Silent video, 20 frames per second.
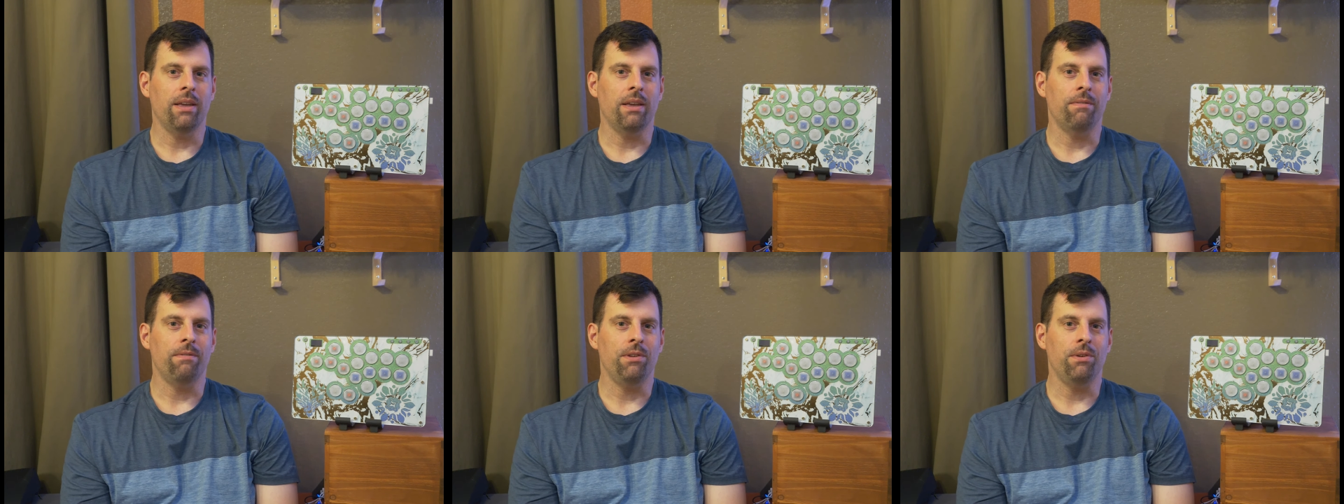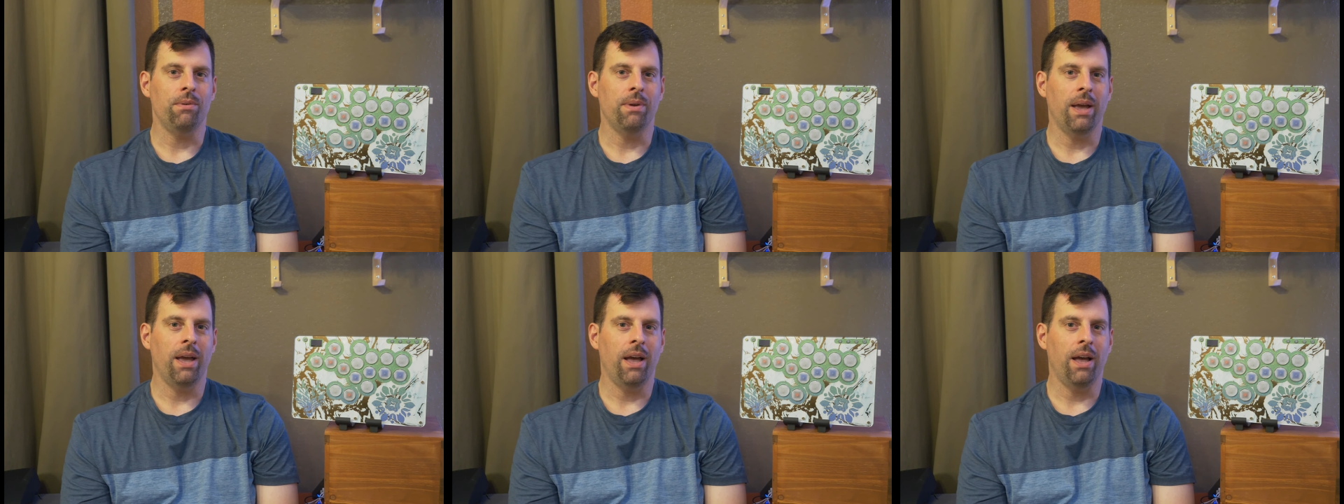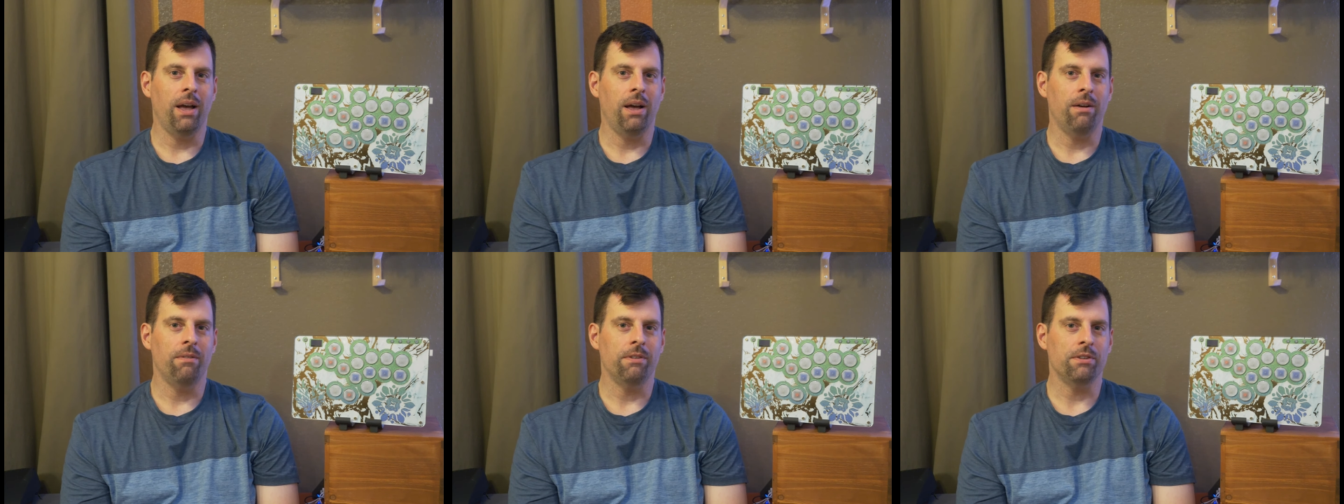if you
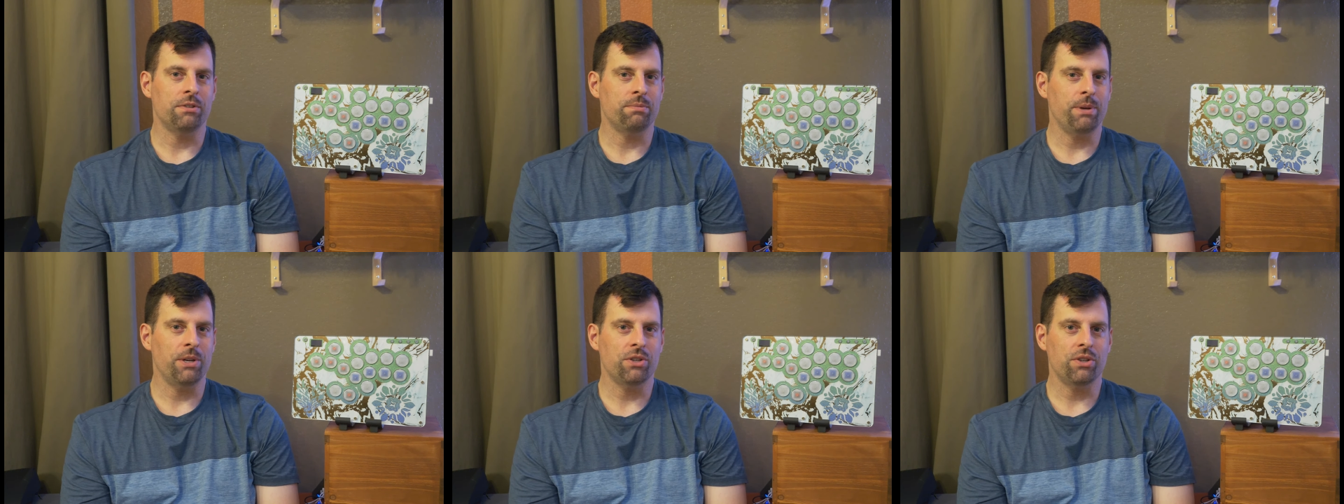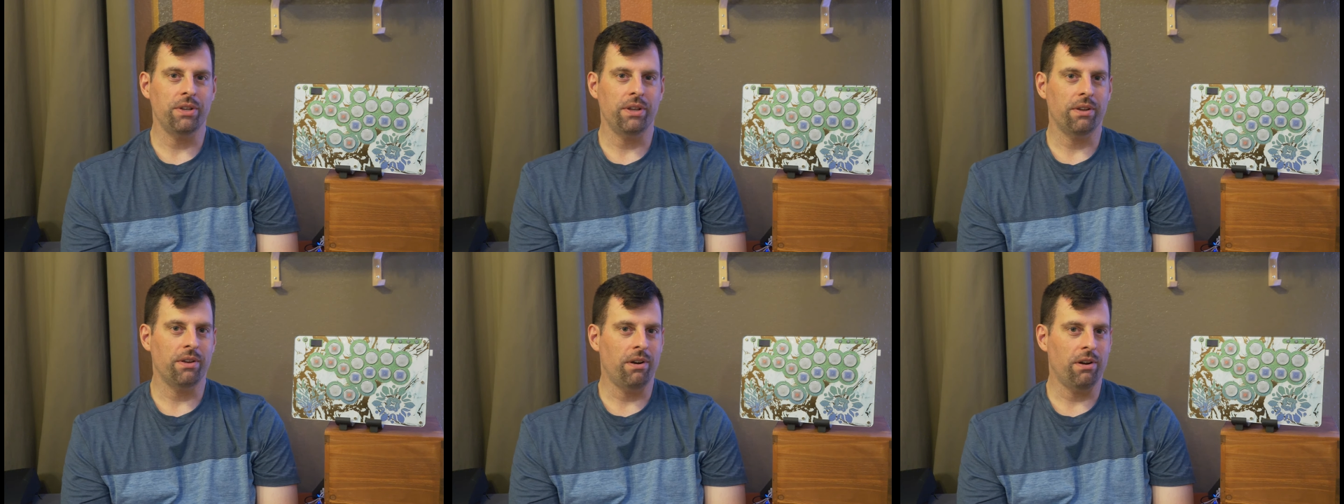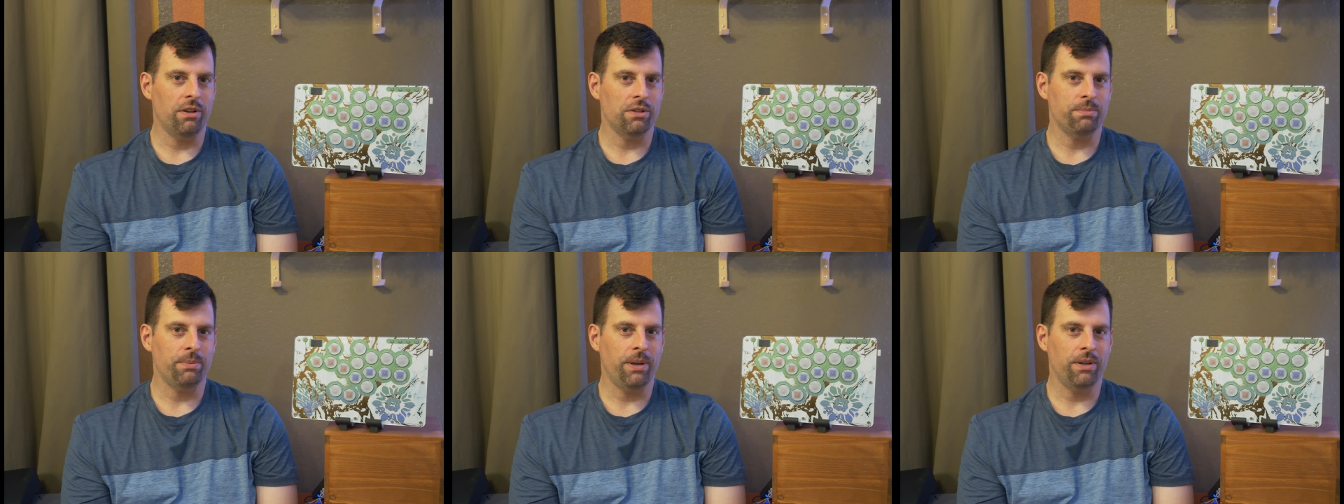have especially
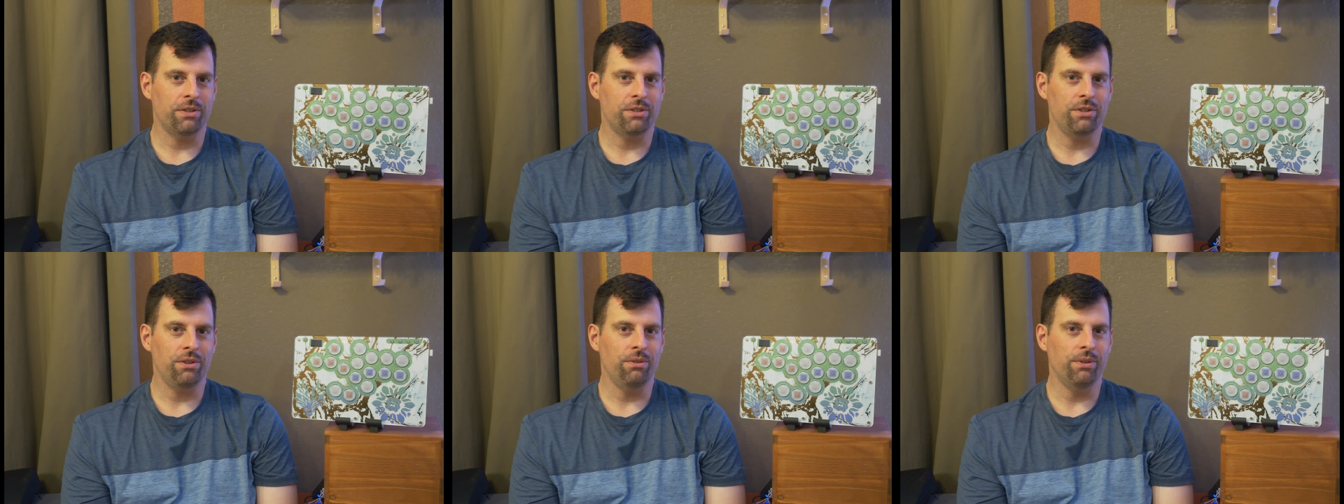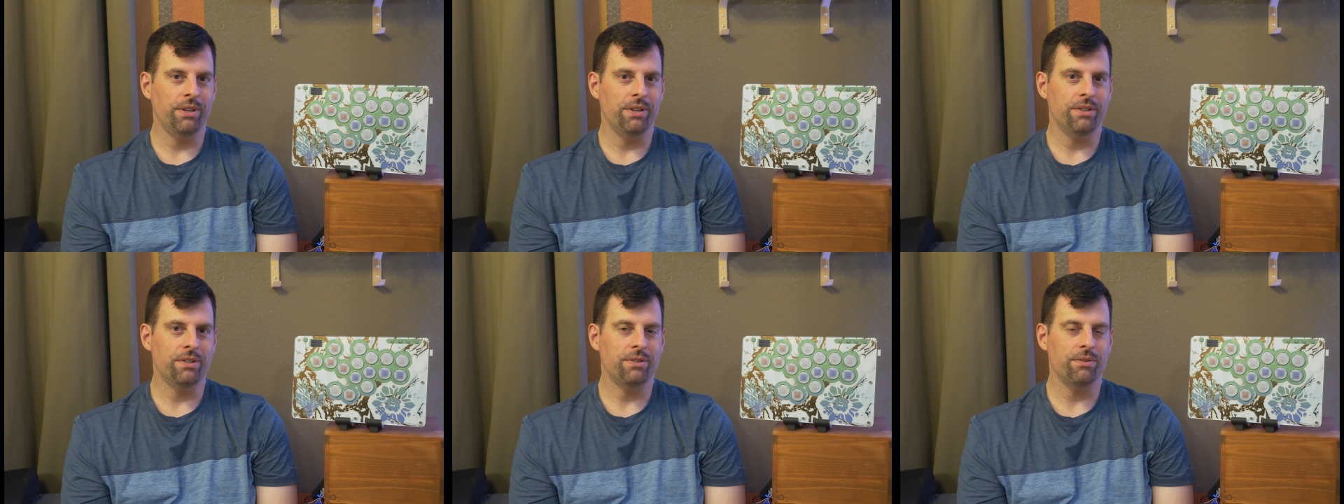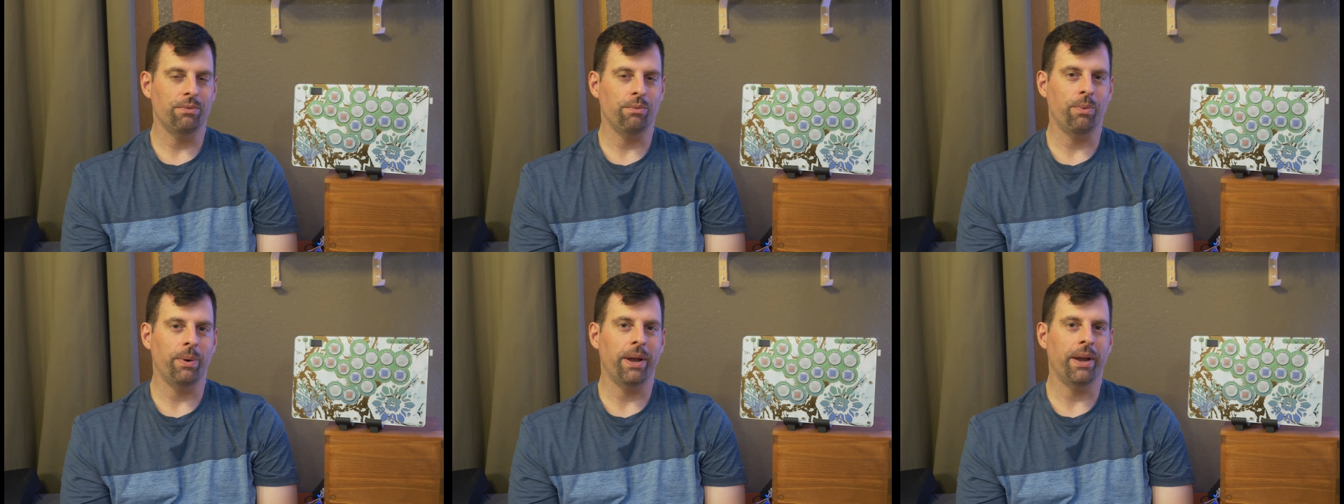Cosmox units
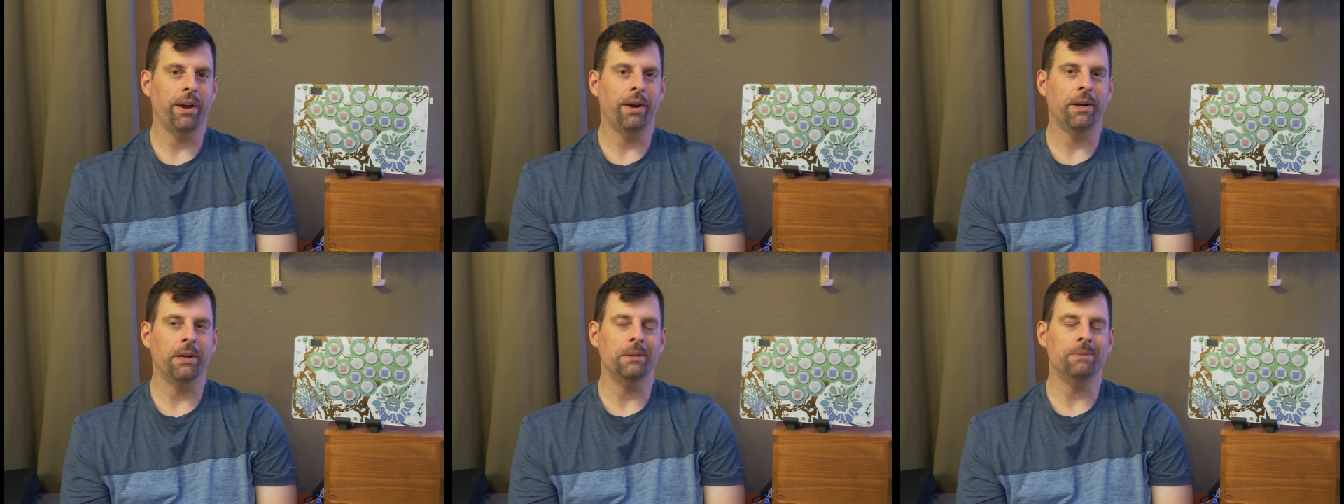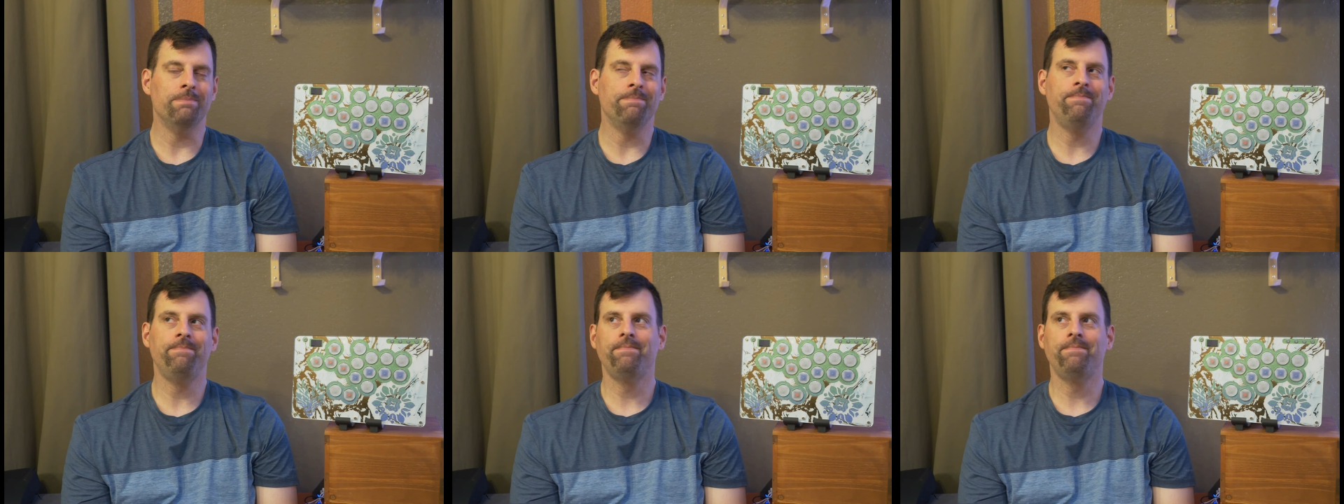where